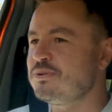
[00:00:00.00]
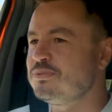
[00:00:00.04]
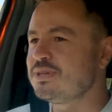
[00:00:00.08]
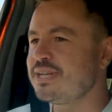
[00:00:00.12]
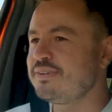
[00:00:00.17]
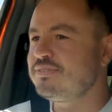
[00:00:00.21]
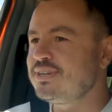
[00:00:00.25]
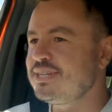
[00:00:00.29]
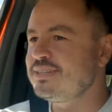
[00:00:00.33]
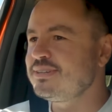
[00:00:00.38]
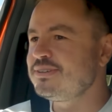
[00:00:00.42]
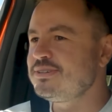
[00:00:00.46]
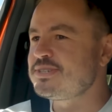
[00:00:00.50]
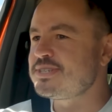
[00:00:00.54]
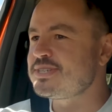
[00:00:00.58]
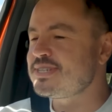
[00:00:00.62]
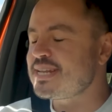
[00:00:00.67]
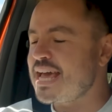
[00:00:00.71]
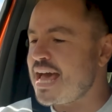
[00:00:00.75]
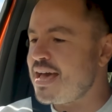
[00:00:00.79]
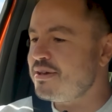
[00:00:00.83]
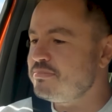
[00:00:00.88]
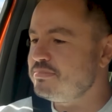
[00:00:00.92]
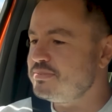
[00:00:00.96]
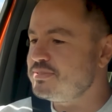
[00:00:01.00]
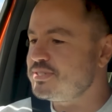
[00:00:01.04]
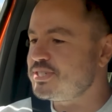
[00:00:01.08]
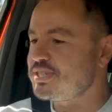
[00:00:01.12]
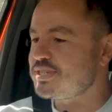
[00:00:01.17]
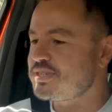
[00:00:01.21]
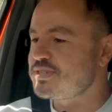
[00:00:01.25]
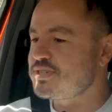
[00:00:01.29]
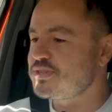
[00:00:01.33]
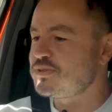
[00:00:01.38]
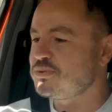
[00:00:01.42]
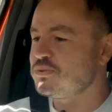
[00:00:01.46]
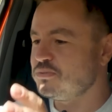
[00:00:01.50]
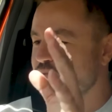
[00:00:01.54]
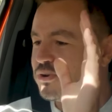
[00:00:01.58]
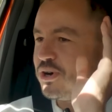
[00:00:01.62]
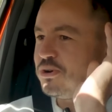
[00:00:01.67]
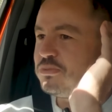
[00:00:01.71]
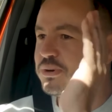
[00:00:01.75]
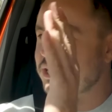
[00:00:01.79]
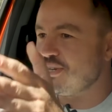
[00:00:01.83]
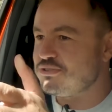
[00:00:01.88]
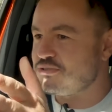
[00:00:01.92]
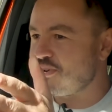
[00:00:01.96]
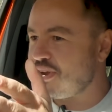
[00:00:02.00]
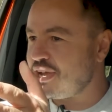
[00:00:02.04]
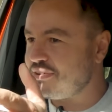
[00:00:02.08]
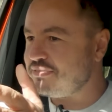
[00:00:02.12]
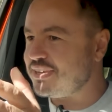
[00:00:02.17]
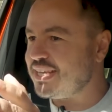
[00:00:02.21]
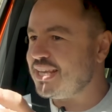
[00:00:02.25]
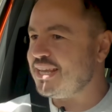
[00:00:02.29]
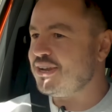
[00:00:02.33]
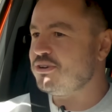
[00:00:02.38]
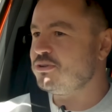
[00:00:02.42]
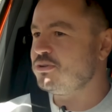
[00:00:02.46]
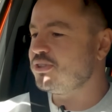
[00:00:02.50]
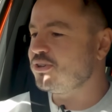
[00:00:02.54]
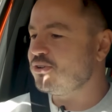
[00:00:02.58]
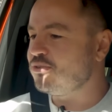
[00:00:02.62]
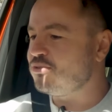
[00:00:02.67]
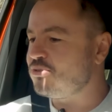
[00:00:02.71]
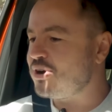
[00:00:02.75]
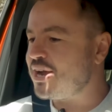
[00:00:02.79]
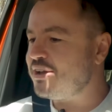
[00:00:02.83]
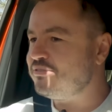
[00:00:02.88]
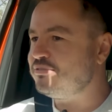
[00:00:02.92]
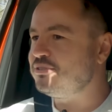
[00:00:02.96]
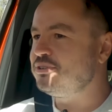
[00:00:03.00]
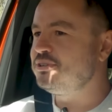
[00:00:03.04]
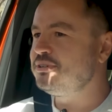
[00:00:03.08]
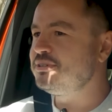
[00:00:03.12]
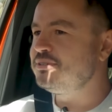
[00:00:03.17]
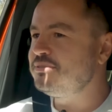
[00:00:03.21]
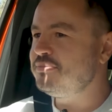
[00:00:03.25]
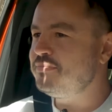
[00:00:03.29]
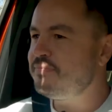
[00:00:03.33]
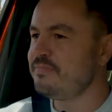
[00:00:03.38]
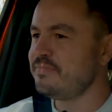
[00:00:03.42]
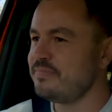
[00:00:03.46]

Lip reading: we'll give it a little stab just while we're driving here on the gravel.